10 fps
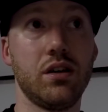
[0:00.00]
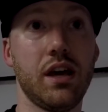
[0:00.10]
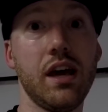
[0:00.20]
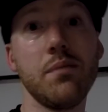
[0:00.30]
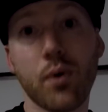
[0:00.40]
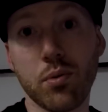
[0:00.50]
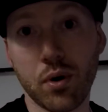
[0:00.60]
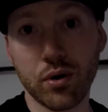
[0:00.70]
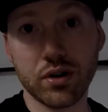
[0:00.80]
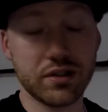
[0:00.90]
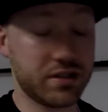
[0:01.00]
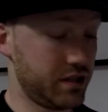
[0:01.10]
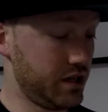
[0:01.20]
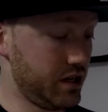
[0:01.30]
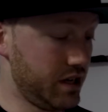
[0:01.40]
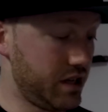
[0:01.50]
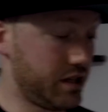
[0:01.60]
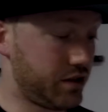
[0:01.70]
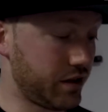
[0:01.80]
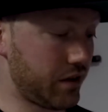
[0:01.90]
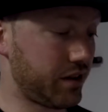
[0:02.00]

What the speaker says: 8-pole motors, and we took out the